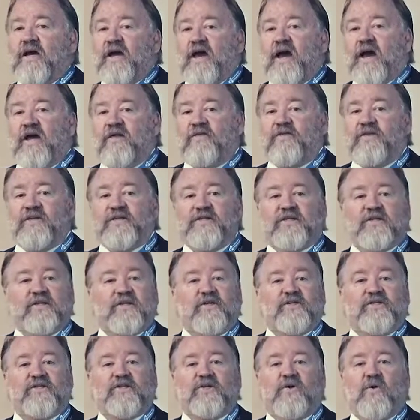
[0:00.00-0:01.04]
And this
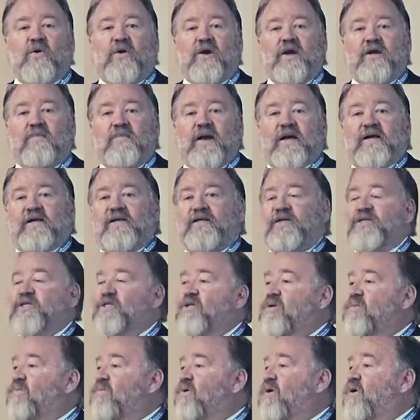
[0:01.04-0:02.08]
little scoring
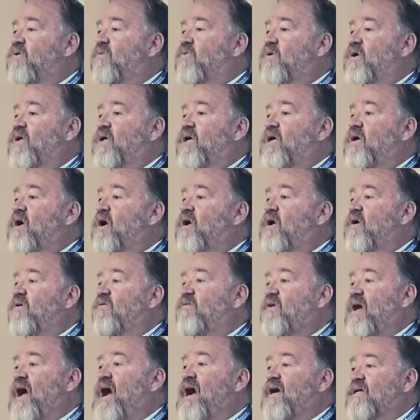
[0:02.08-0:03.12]
mechanism can really kind
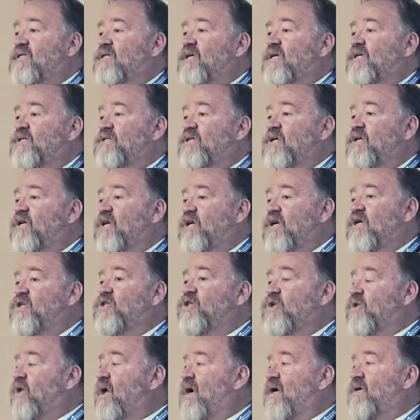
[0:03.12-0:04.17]
of act as an
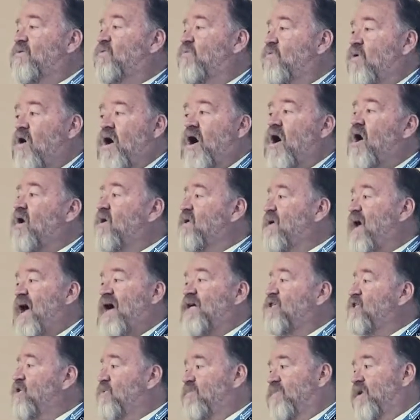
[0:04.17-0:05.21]
initial raw
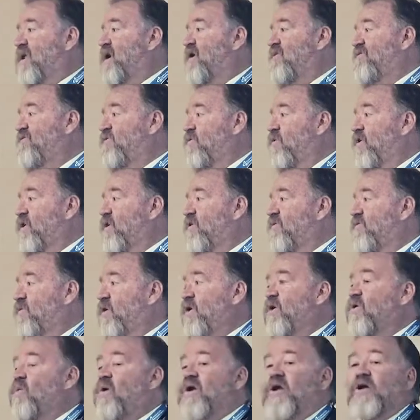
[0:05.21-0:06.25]
action plan for you of where
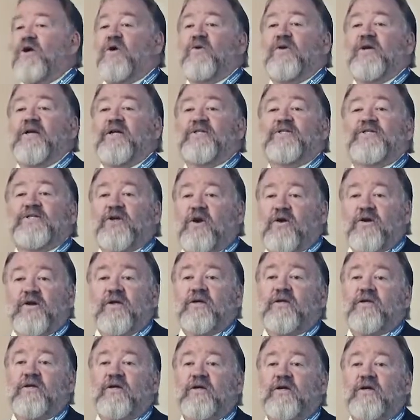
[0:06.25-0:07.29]
you want to go to get
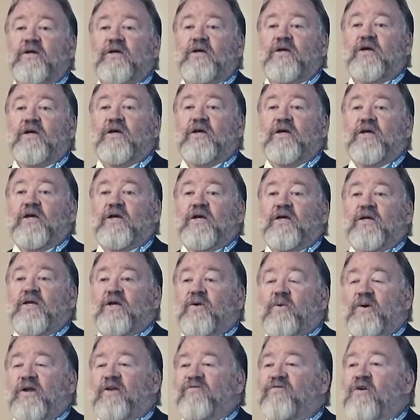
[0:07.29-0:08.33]
started. You
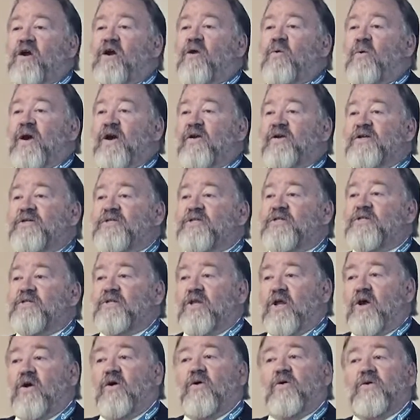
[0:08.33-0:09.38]
know what, if our awareness is
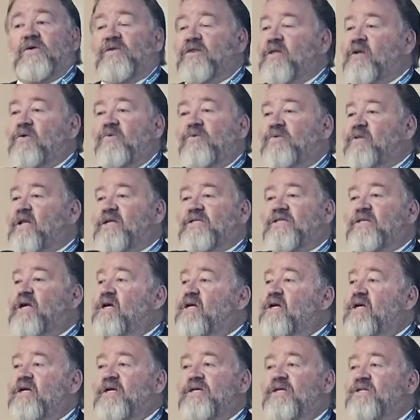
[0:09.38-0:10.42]
low, then let's
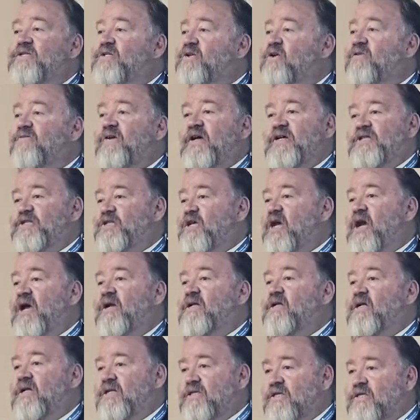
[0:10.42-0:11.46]
not get into surveys
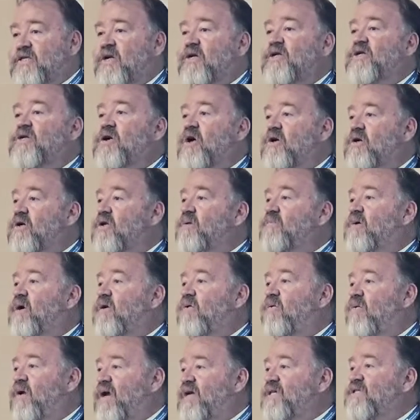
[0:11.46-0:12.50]
yet. Let's start talking
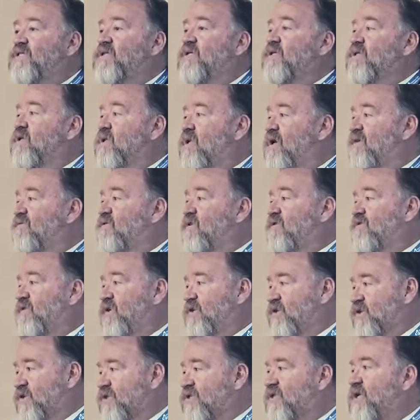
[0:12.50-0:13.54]
about raising the level of
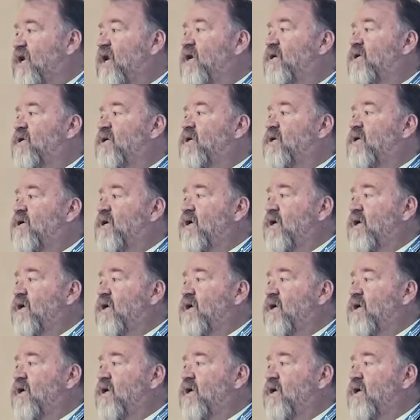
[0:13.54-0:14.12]
understanding.